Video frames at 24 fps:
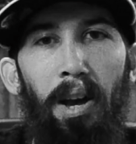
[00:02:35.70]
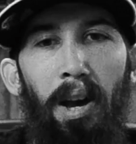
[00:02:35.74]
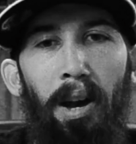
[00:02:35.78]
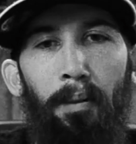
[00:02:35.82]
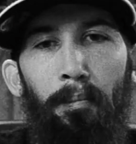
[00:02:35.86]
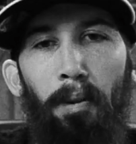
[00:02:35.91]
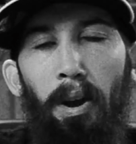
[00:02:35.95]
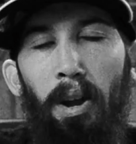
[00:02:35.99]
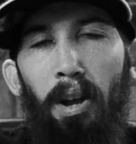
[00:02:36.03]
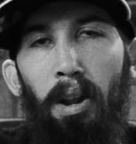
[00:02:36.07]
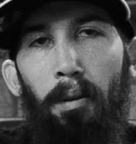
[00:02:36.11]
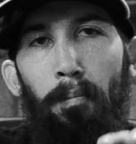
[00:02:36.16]

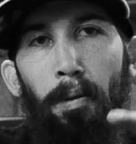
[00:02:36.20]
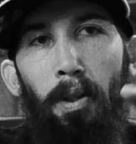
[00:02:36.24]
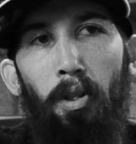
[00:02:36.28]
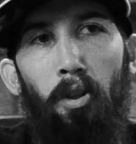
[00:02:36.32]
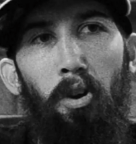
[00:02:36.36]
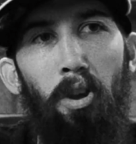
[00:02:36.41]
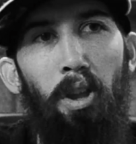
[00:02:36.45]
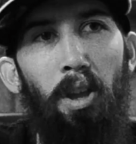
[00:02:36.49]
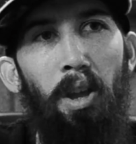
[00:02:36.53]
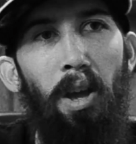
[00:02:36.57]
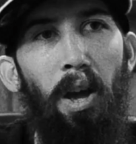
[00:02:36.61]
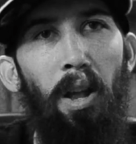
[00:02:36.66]
I'm not going to be
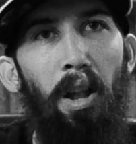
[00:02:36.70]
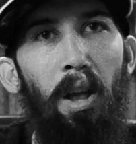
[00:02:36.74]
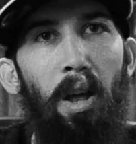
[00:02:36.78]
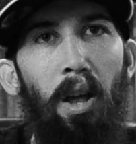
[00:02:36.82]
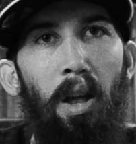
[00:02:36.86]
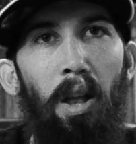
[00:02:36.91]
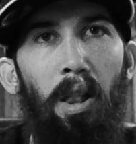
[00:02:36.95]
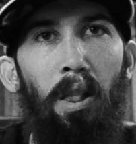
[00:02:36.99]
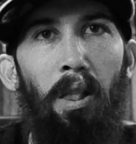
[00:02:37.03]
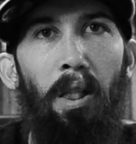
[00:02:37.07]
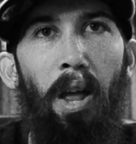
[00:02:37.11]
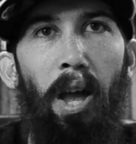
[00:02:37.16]
looking at
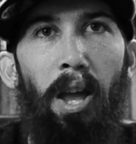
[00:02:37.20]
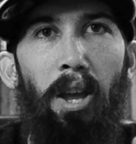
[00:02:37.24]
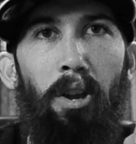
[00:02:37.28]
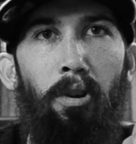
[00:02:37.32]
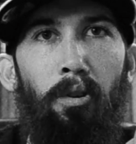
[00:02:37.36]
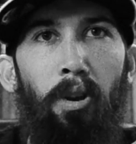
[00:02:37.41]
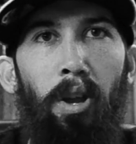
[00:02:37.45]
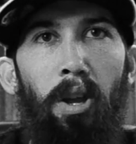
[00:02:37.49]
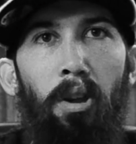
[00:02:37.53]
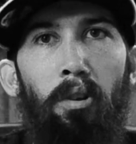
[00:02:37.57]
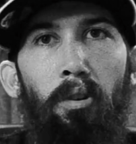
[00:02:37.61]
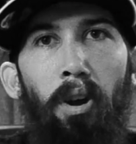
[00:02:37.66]
light
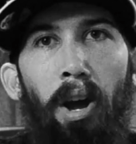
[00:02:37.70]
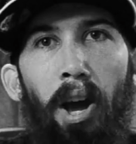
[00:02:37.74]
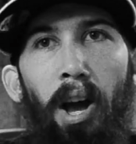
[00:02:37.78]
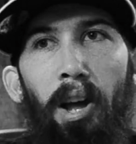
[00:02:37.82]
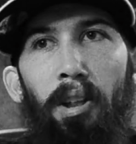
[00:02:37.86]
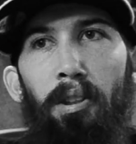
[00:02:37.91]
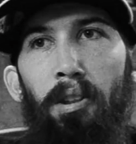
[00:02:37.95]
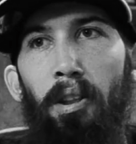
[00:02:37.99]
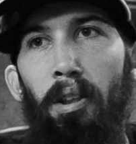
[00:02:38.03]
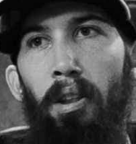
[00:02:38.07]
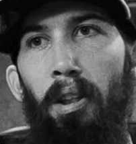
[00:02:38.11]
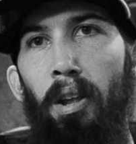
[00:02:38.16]
green
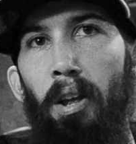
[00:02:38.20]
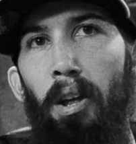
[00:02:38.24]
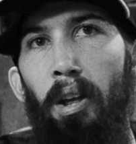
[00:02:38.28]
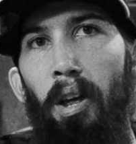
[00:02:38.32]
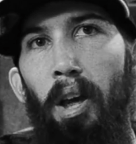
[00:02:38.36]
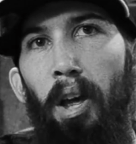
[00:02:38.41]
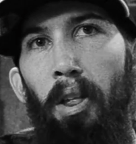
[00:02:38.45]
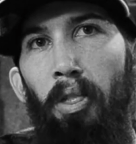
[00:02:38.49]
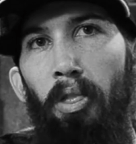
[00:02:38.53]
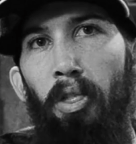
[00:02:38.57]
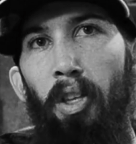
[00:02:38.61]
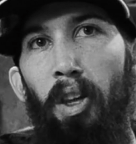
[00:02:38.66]
grass and
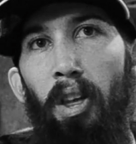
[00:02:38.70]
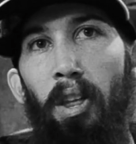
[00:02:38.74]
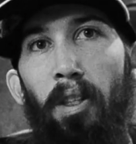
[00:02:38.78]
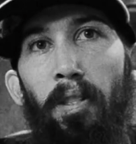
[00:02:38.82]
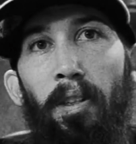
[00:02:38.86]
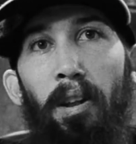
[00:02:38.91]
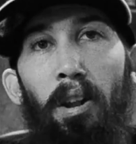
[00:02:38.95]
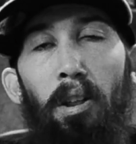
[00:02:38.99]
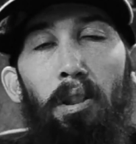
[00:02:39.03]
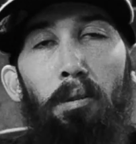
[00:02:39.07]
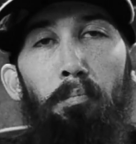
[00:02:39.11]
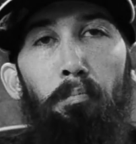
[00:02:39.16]
thinking
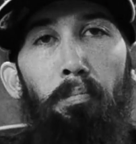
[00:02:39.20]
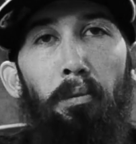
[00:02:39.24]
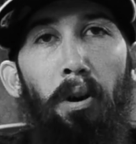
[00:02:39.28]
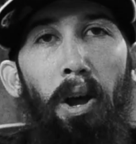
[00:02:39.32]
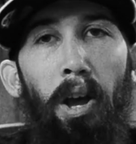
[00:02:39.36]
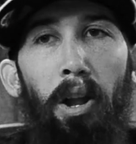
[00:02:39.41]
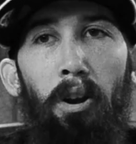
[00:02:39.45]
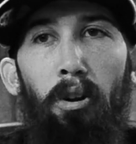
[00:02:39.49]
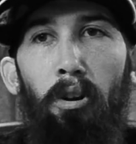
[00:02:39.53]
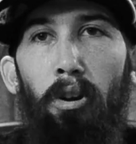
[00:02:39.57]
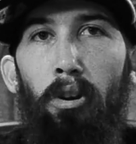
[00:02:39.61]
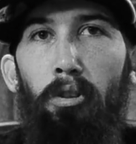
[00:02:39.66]
that it's
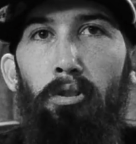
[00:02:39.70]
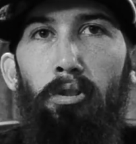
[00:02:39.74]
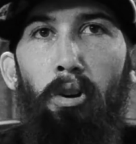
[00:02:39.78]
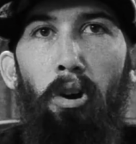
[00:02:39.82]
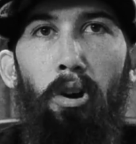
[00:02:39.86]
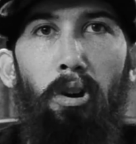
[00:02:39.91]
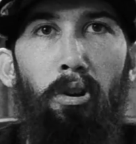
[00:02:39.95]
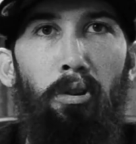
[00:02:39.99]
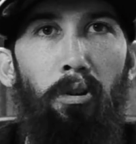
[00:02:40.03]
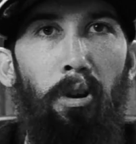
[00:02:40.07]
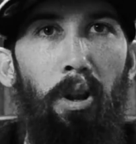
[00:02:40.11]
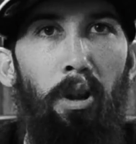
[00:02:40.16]
brighter, or
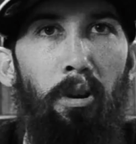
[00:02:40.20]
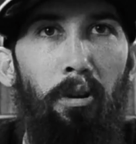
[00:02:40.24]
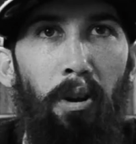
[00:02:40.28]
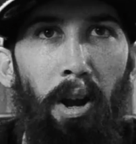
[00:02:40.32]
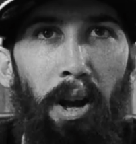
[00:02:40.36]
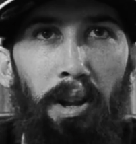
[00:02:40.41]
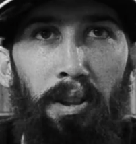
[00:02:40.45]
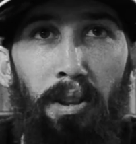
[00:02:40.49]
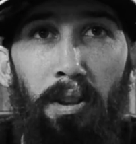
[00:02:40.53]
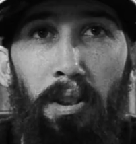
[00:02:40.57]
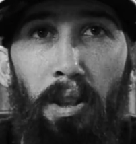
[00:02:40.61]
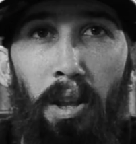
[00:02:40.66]
dark green
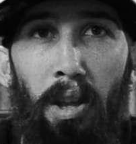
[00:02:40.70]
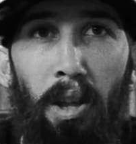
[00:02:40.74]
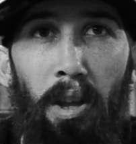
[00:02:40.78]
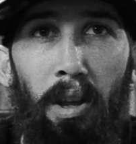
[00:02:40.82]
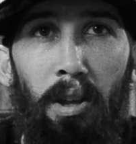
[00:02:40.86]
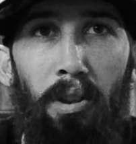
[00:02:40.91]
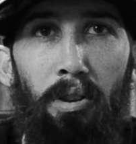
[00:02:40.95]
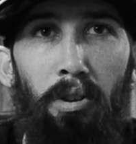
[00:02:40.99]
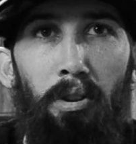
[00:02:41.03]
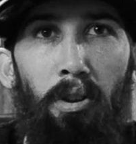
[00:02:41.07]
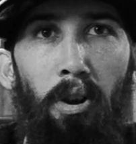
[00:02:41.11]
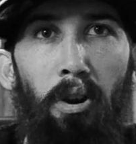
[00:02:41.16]
grass and thinking
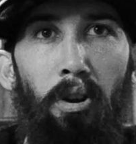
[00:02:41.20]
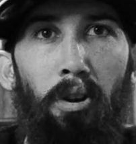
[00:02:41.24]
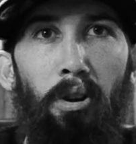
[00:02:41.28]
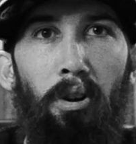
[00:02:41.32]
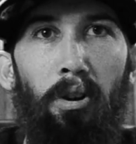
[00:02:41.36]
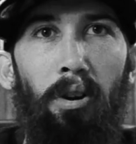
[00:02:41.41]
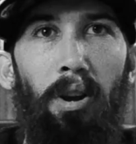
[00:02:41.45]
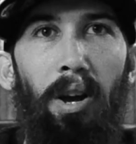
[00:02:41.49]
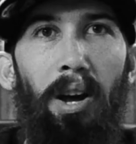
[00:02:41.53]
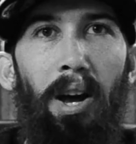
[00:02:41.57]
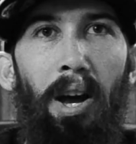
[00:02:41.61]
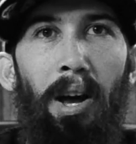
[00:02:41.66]
it's
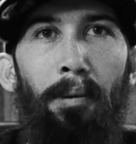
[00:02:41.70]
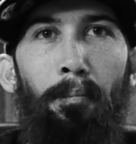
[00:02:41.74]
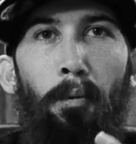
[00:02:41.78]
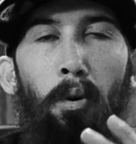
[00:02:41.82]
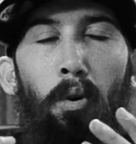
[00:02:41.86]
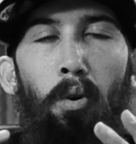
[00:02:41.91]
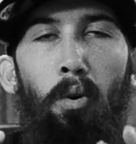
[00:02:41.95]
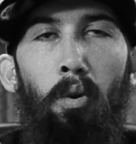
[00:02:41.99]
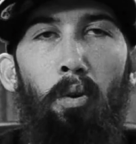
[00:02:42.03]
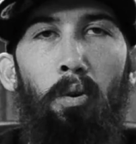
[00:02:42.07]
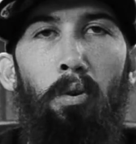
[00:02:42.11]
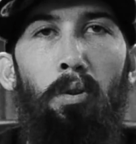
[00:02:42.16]
darker. I'm
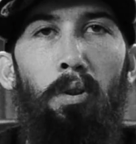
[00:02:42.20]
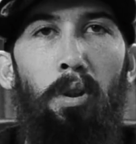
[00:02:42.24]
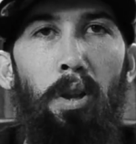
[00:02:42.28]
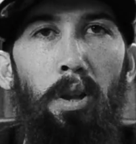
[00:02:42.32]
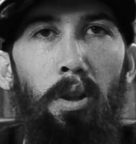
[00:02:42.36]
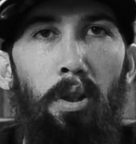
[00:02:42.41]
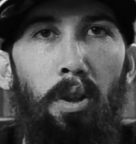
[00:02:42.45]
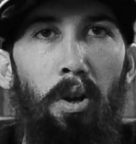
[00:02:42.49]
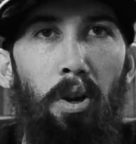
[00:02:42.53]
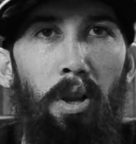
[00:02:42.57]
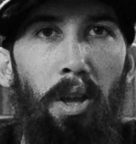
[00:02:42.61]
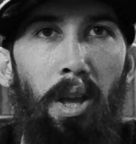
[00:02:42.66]
only
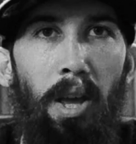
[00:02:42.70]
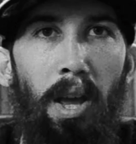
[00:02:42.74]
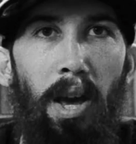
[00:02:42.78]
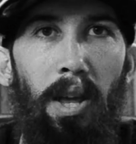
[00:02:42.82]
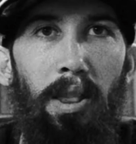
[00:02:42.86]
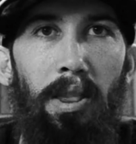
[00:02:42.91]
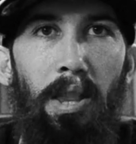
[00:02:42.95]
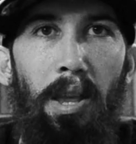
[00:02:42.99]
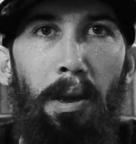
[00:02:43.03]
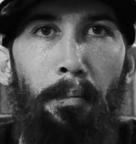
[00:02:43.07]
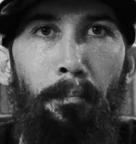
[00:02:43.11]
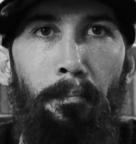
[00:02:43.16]
looking
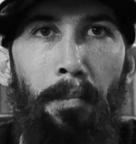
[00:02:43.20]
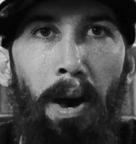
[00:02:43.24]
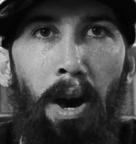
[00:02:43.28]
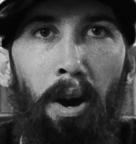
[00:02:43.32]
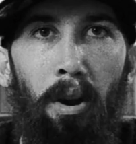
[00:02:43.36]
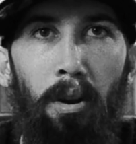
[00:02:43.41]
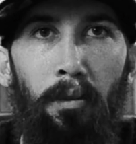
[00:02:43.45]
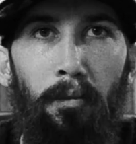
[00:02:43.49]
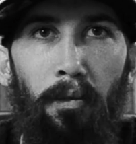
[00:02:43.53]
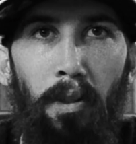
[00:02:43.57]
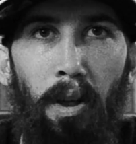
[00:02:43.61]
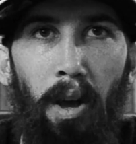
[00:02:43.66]
at the
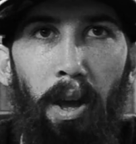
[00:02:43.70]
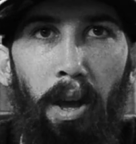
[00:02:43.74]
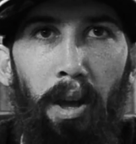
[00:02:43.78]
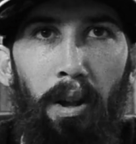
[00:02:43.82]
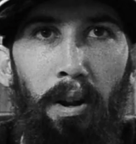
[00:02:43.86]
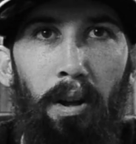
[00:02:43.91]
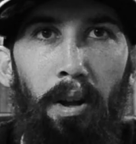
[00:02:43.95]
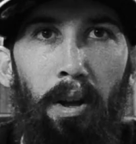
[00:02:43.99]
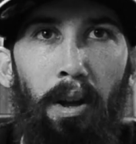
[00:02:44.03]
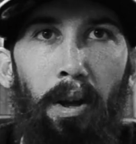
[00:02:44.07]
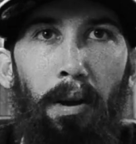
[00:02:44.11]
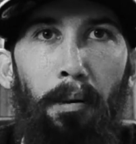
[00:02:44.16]
amount of
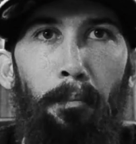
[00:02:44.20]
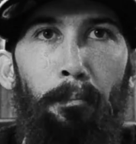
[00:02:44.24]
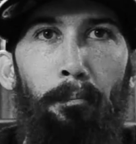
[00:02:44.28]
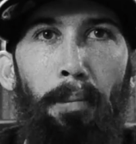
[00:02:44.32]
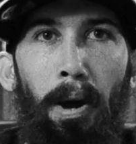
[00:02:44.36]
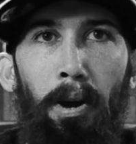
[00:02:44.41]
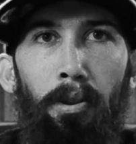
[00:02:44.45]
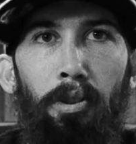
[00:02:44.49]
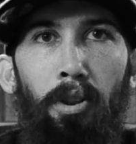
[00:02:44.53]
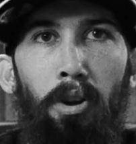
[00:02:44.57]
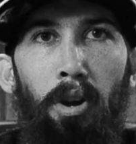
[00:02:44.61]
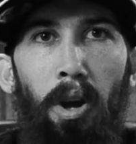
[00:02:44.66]
light
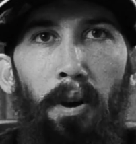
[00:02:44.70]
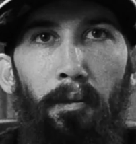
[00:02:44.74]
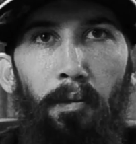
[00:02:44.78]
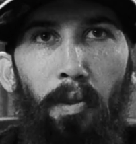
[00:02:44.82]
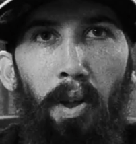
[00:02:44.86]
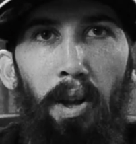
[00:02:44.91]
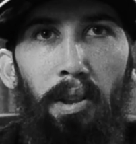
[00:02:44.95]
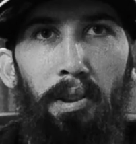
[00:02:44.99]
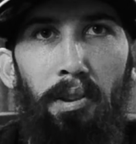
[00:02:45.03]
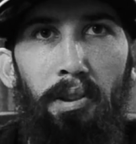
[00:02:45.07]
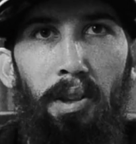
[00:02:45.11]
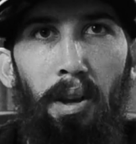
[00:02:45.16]
bouncing off
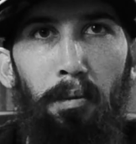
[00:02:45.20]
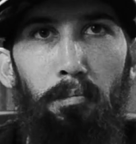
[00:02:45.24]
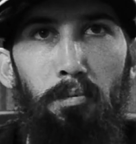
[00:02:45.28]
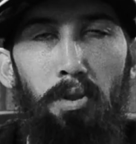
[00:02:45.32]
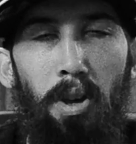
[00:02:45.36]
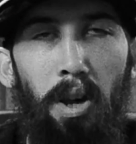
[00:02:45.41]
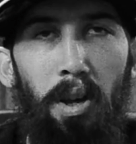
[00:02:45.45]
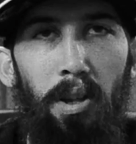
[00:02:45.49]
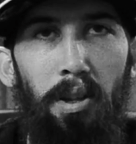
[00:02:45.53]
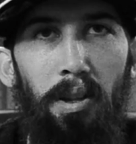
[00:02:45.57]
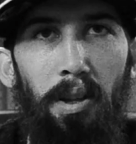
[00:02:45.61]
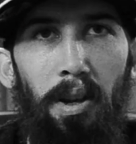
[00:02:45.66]
that
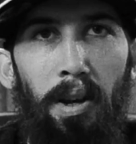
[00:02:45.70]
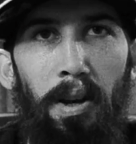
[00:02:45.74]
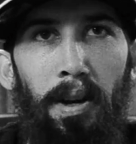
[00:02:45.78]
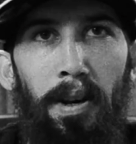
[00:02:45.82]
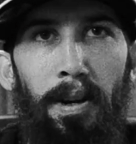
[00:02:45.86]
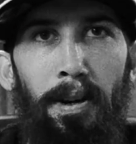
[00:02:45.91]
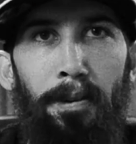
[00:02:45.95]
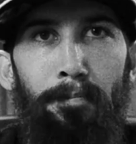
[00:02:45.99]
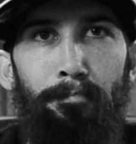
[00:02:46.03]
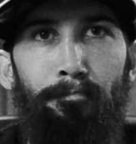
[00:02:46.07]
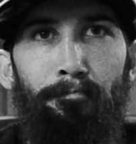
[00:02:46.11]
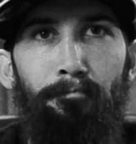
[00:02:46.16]
subject.
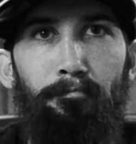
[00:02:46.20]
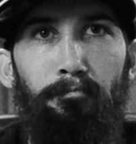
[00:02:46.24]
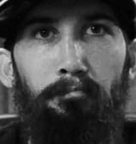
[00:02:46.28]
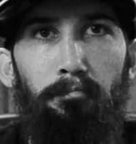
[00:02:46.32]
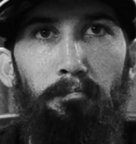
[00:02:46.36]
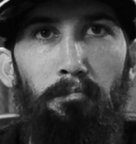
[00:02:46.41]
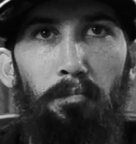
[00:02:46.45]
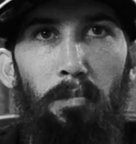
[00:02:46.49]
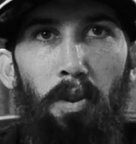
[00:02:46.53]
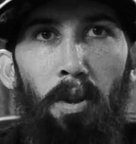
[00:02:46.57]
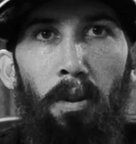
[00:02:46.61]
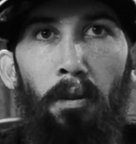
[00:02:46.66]

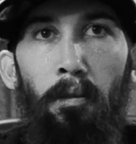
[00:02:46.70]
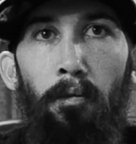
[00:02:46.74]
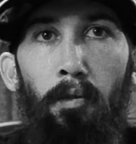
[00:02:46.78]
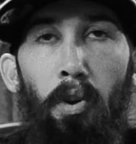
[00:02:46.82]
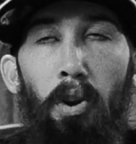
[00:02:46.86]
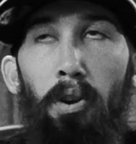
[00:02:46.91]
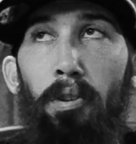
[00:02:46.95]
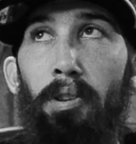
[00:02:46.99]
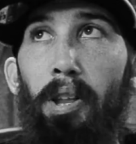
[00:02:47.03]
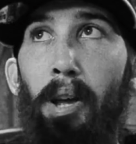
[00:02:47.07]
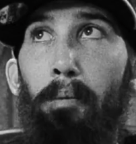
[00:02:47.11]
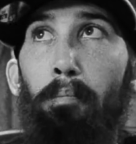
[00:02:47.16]

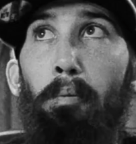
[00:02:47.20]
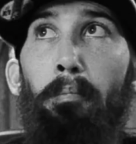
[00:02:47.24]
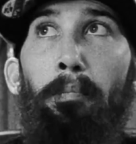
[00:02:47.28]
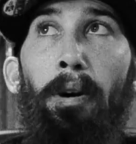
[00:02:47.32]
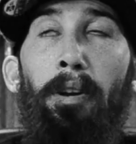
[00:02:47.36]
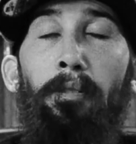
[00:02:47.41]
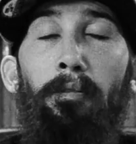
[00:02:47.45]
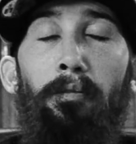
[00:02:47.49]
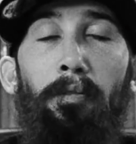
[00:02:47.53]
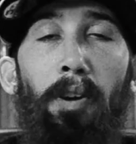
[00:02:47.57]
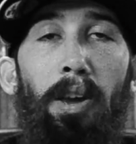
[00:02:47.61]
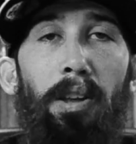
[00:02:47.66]
For example,
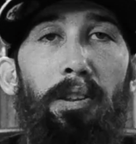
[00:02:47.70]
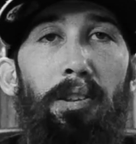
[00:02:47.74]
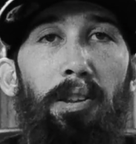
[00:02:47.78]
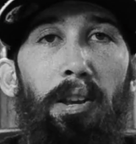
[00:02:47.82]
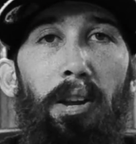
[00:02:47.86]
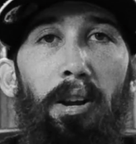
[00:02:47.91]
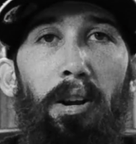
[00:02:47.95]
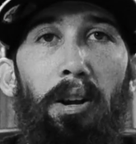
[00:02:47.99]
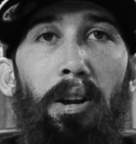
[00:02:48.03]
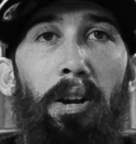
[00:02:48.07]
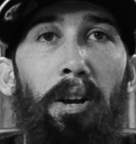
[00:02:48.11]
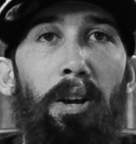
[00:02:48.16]
my face
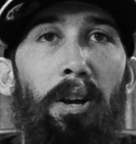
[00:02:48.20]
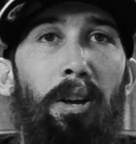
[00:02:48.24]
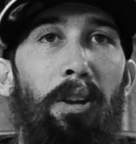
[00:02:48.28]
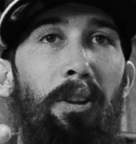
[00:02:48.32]
here.